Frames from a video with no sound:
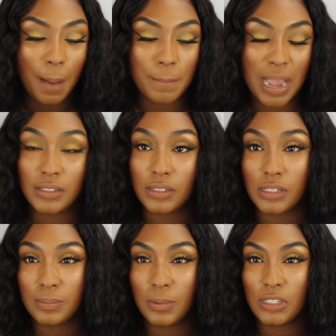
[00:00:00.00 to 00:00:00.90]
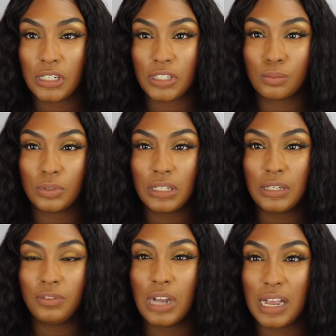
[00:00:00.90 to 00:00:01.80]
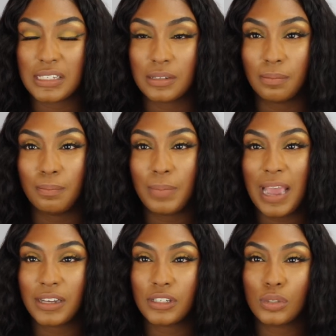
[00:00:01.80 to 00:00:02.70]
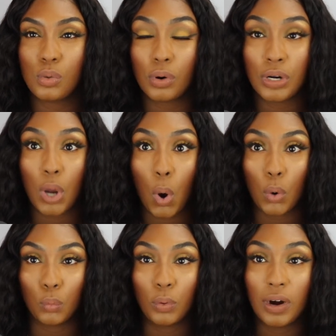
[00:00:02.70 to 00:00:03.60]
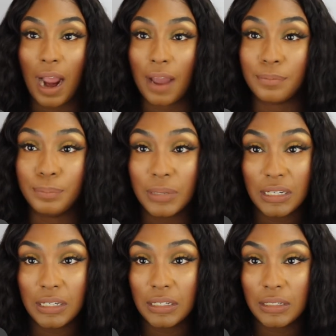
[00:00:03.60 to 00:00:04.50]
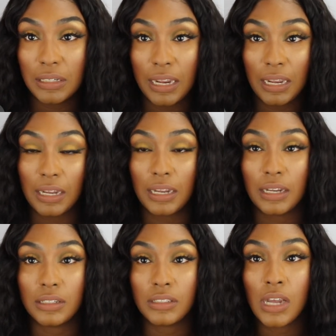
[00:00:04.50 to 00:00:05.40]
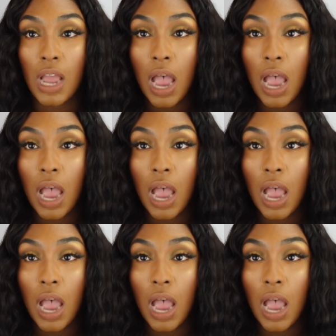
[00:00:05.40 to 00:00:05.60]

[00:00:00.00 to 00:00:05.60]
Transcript: Back to the sponge. I just wanted to give you guys some backstory on where I've been and